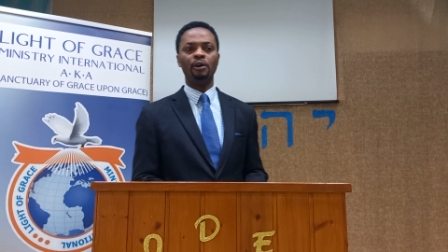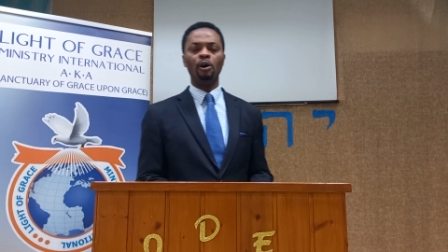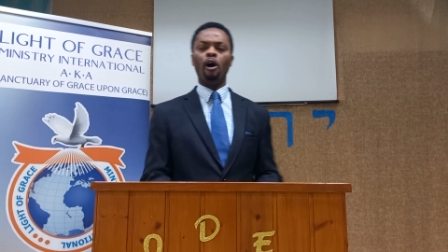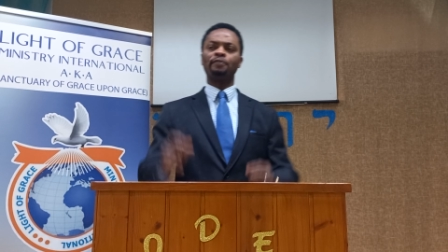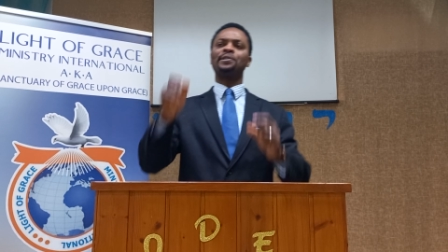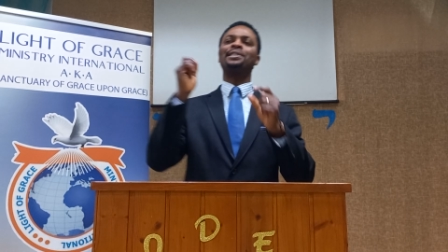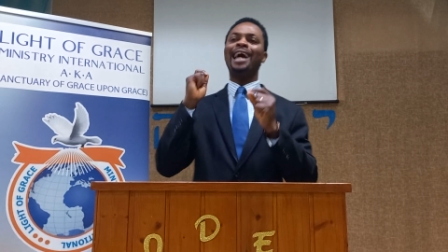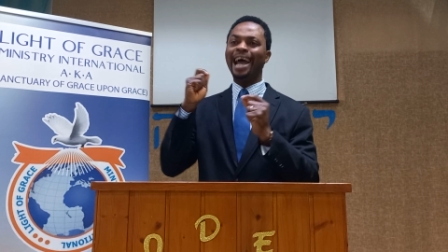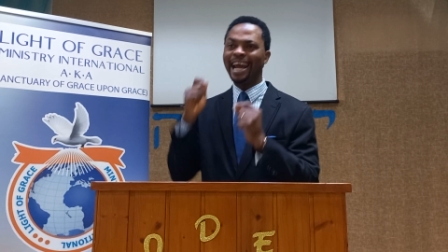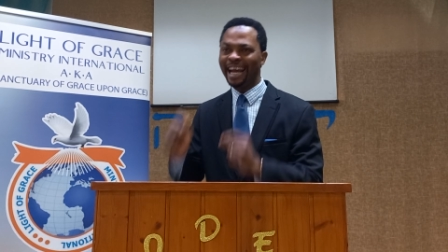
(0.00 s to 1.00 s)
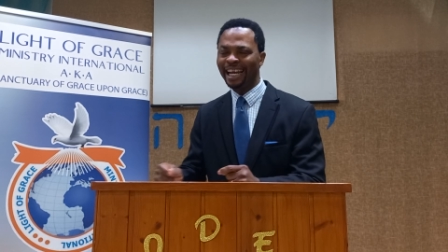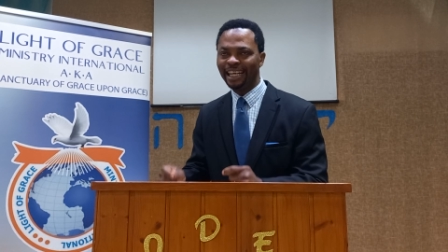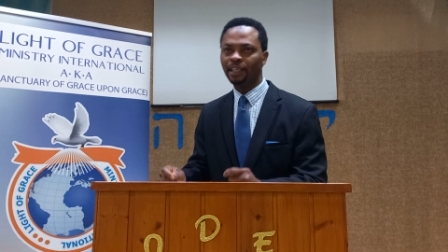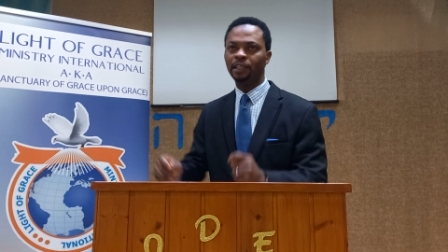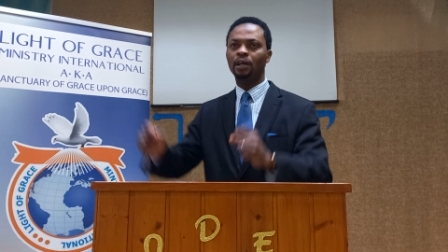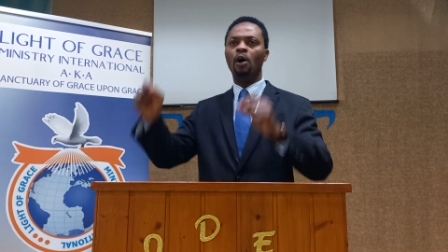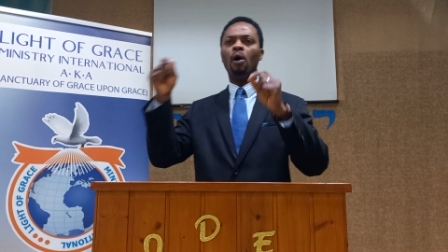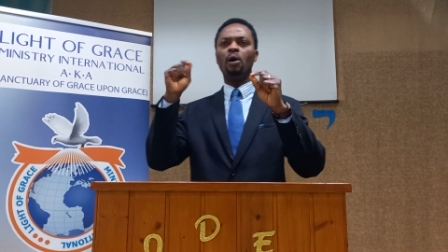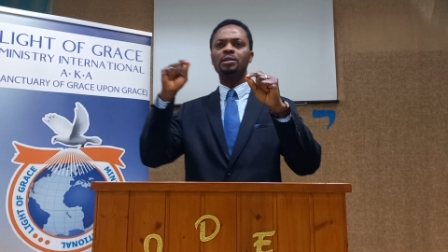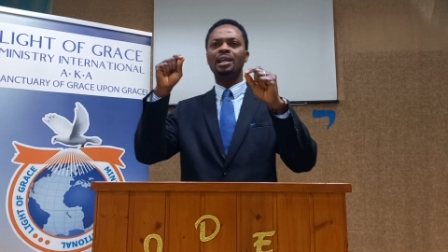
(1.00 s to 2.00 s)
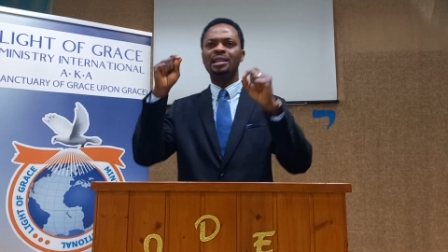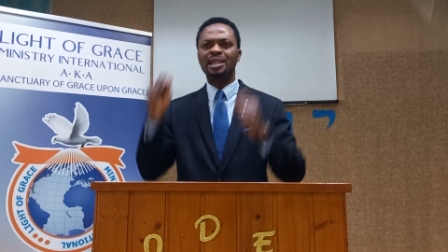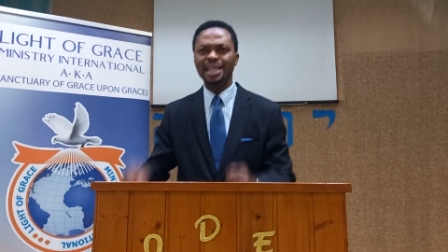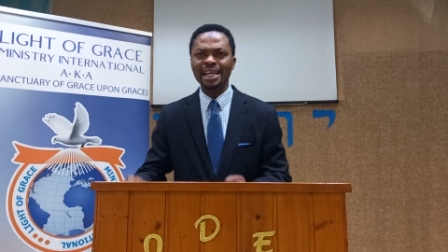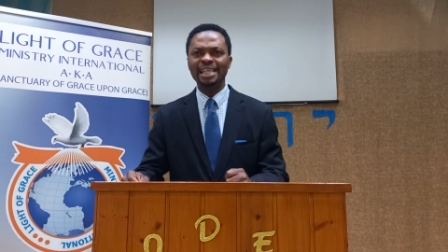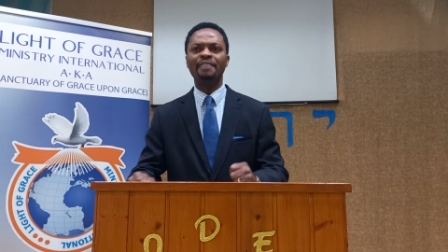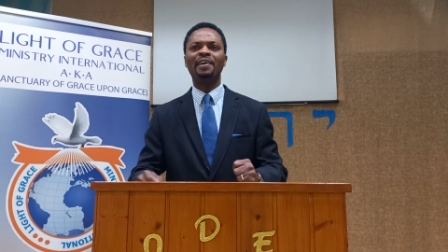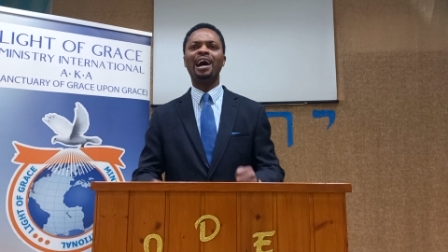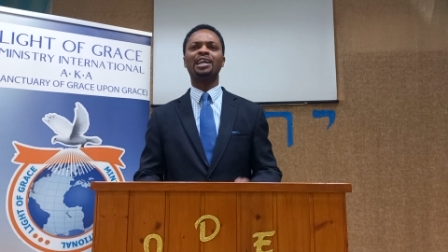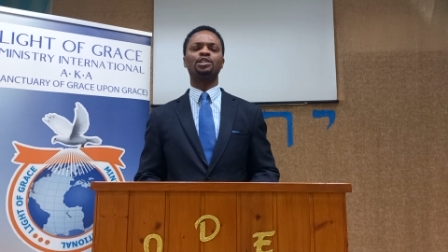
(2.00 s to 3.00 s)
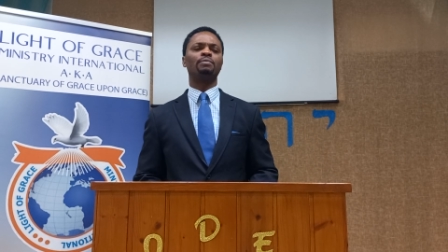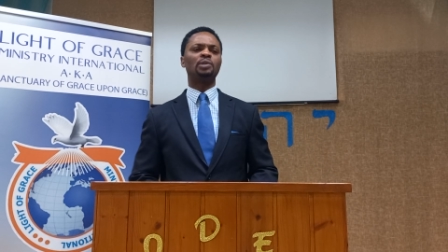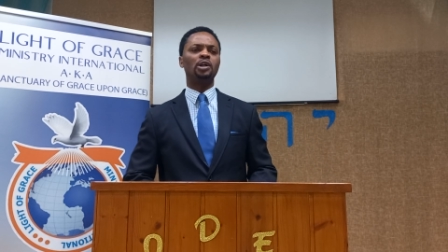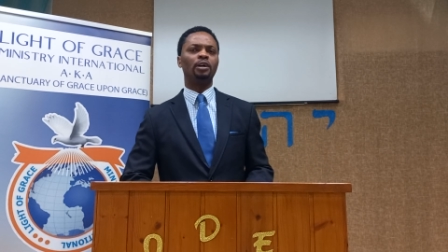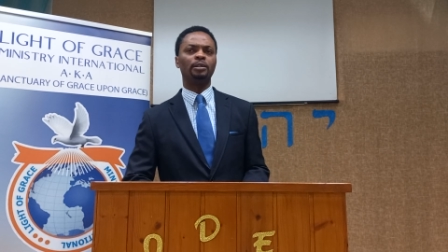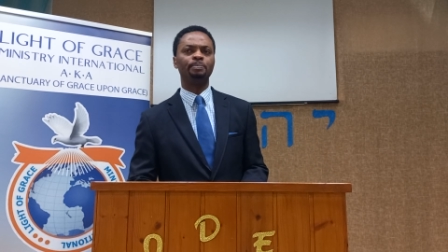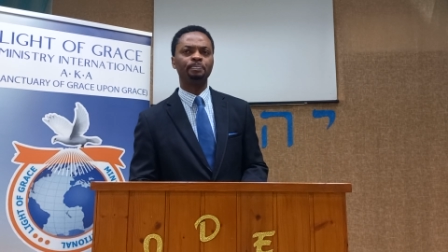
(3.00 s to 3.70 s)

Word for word: of staying on the thing they've asked of God.